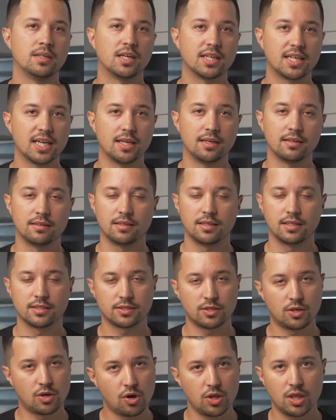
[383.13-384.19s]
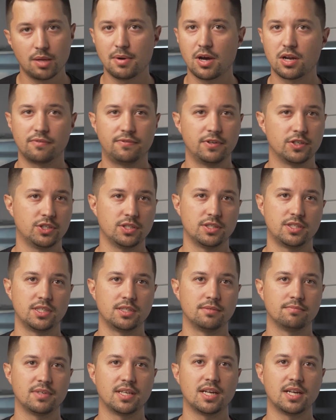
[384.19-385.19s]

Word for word: Again, it's all about efficiency,